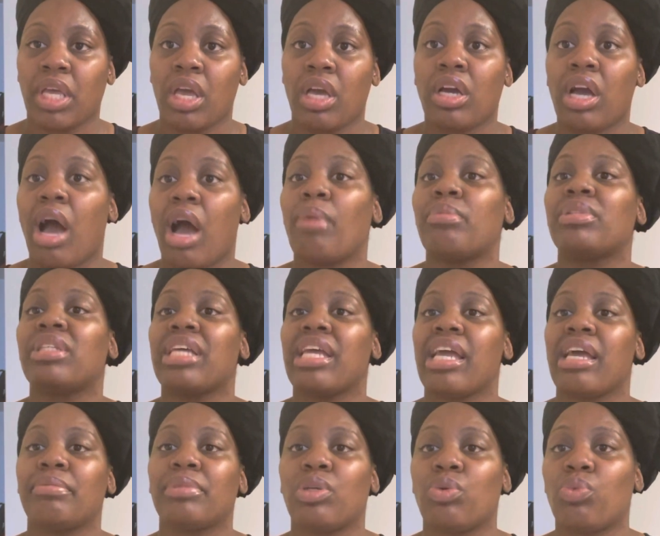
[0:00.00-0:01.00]
Come to
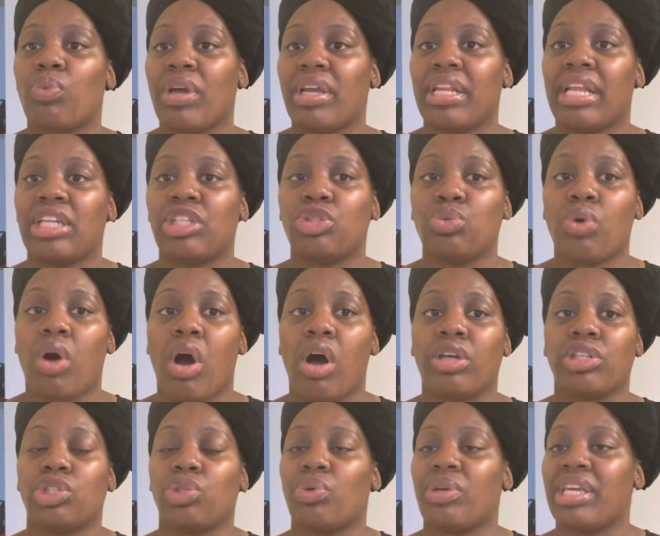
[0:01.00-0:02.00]
him the way that you are
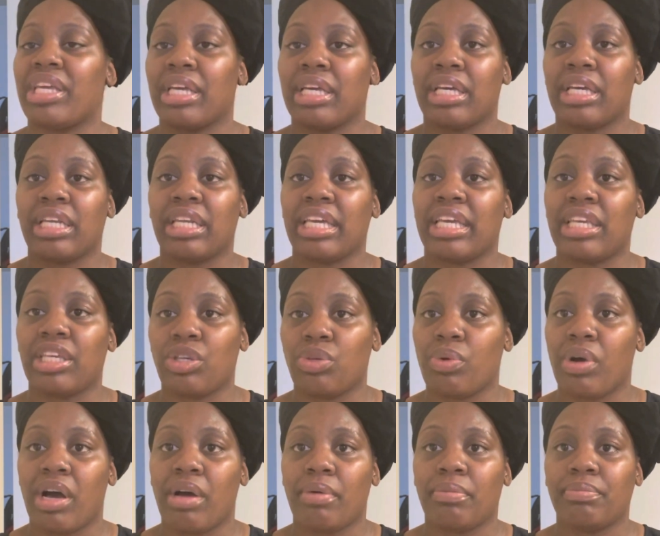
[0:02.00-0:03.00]
so he can clean you
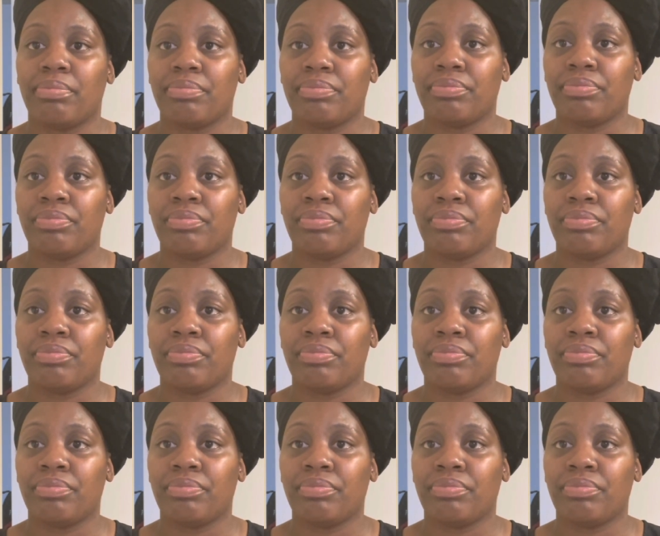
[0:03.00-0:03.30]
up.